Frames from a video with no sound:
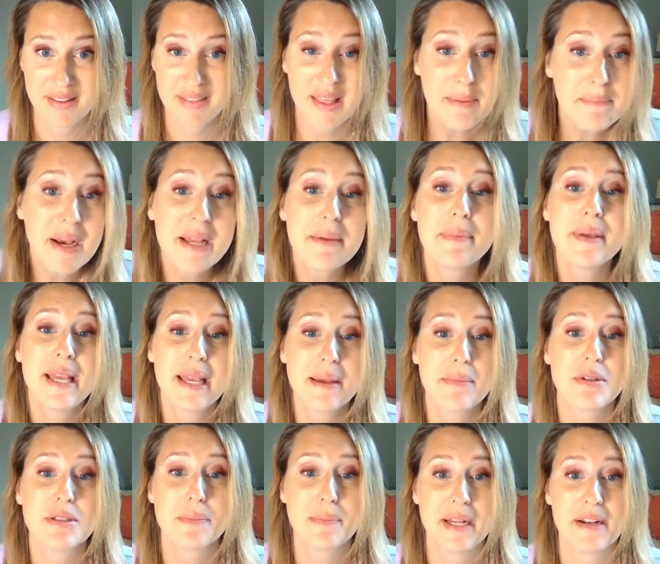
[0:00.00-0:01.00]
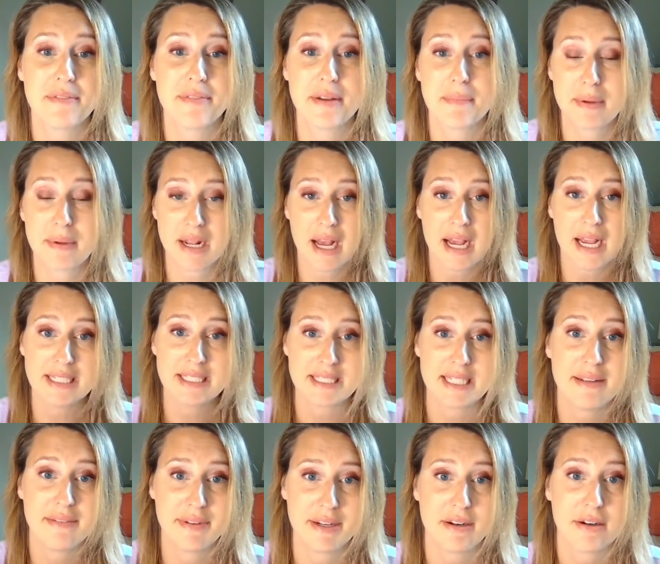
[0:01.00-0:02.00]
They might be able to benefit, but I
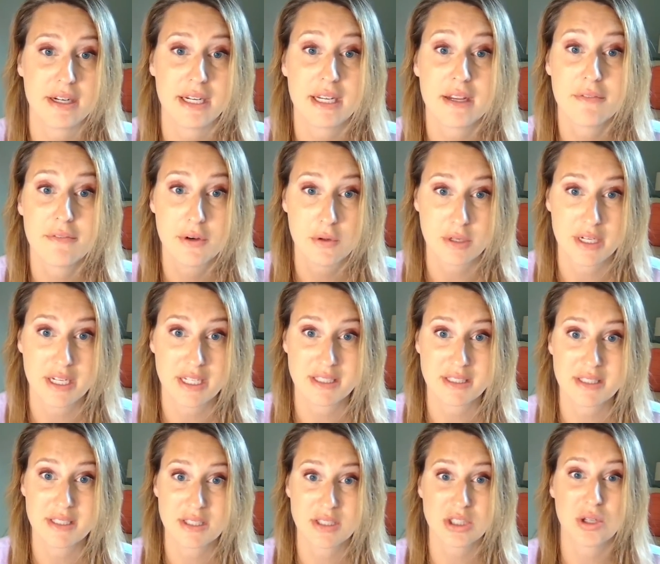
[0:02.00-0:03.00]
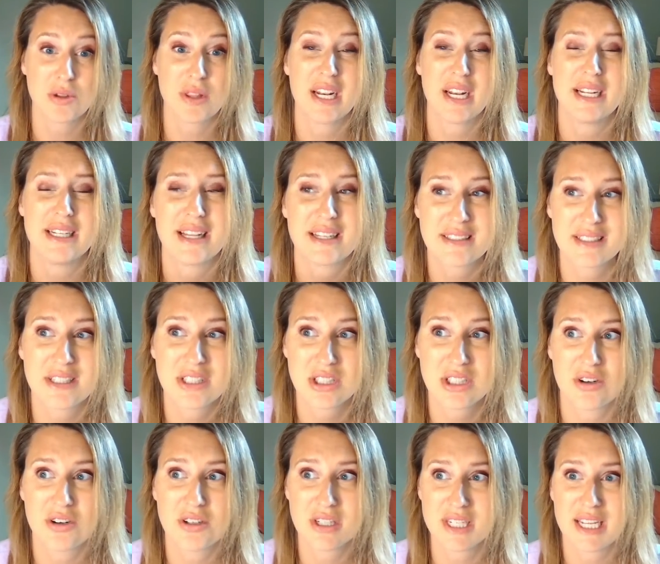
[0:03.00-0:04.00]
stay very focused so that it doesn't
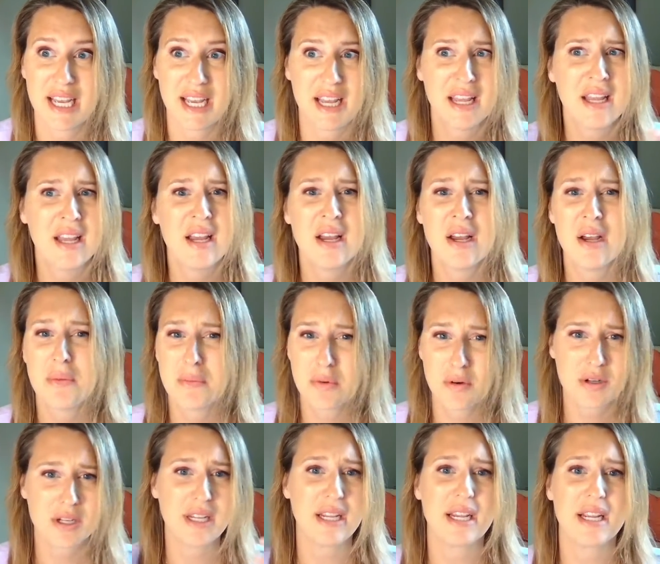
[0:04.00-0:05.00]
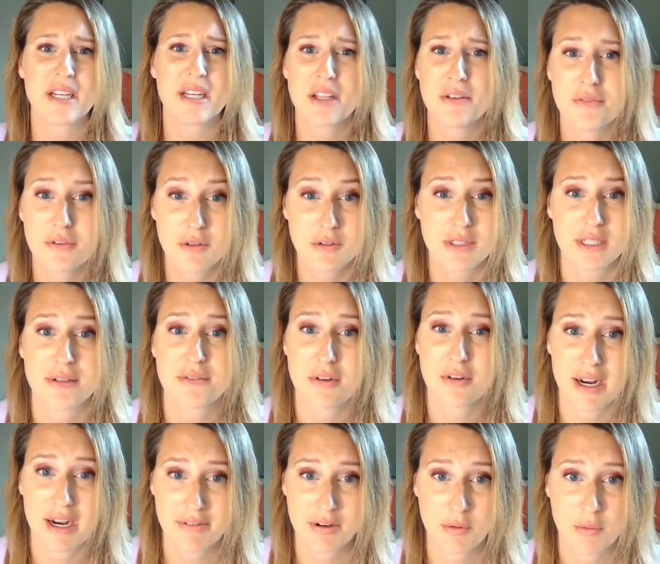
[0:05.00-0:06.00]
start to get murky and confusing for
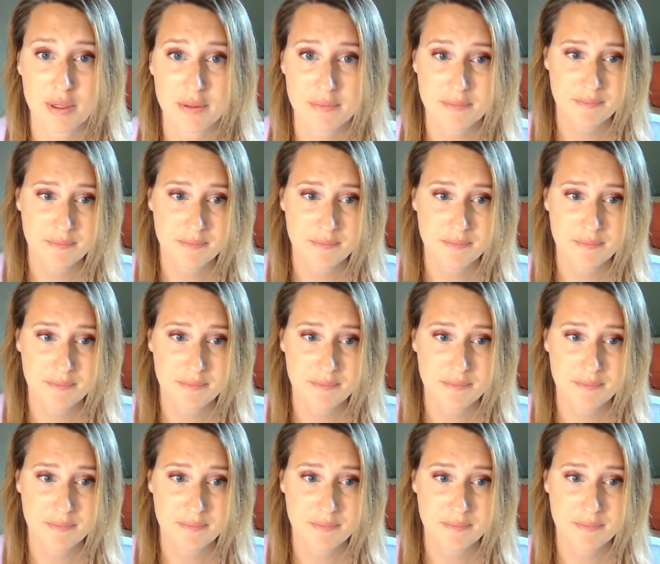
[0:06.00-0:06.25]
everyone.